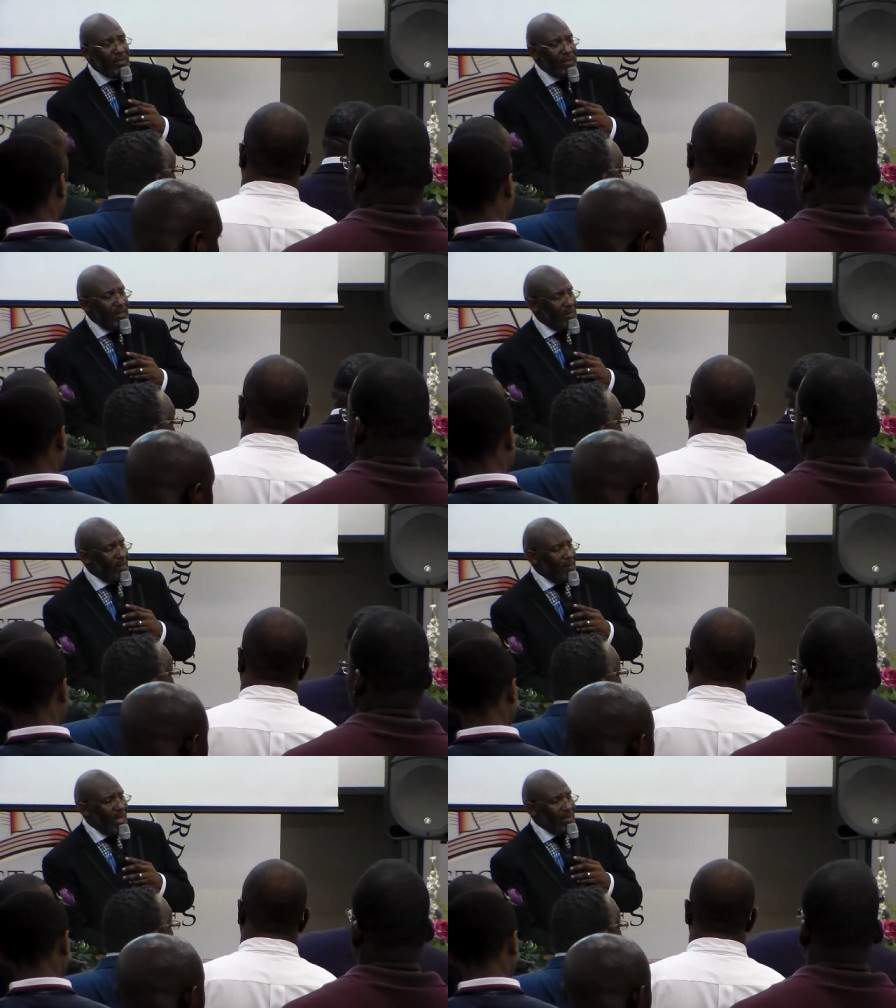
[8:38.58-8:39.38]
to his
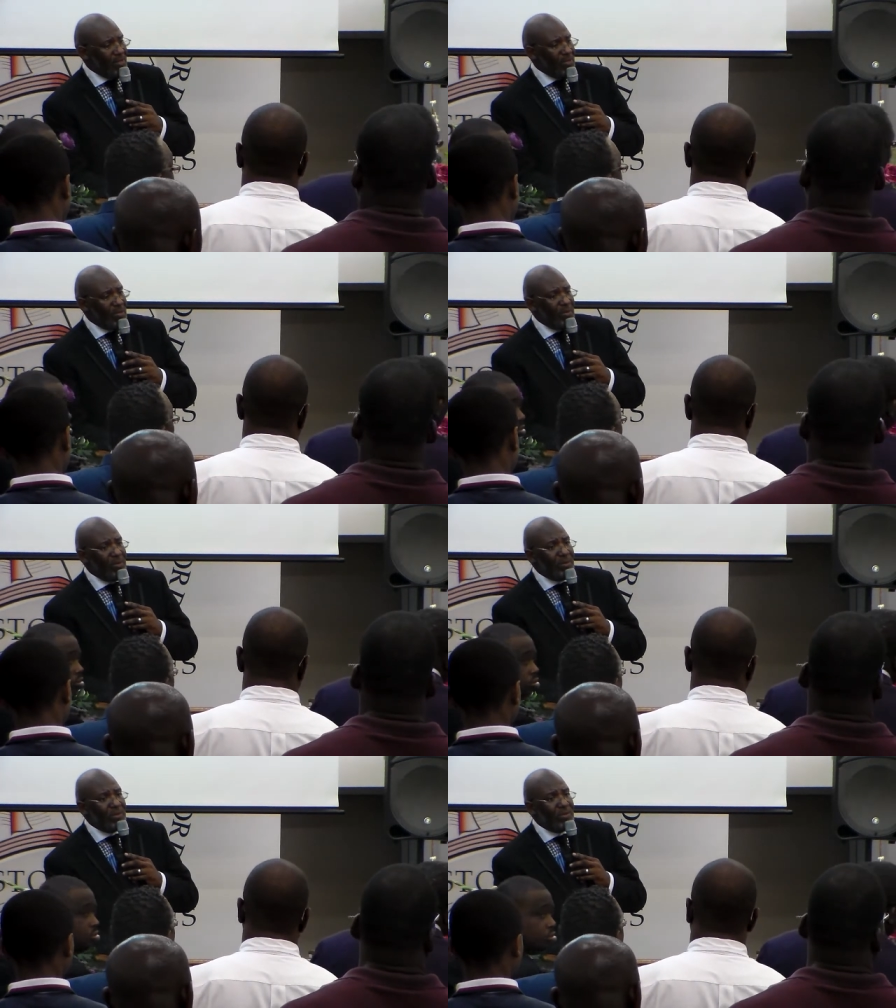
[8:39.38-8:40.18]

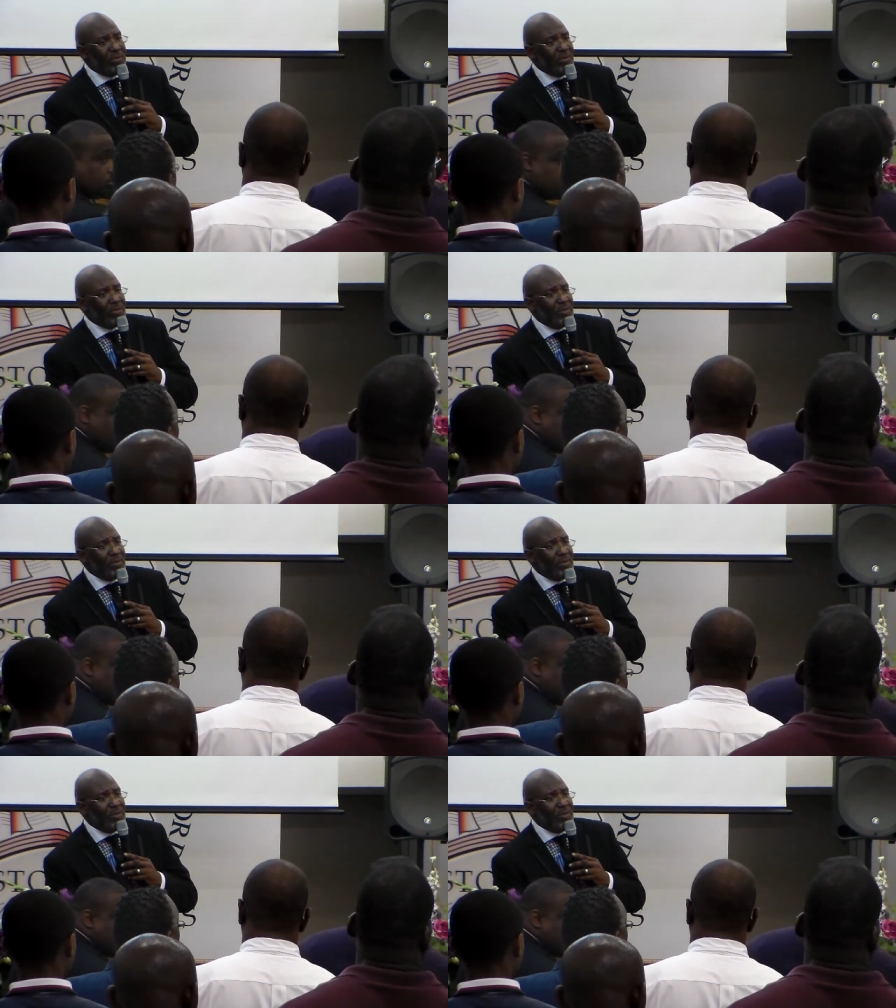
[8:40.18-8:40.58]
ambassadors.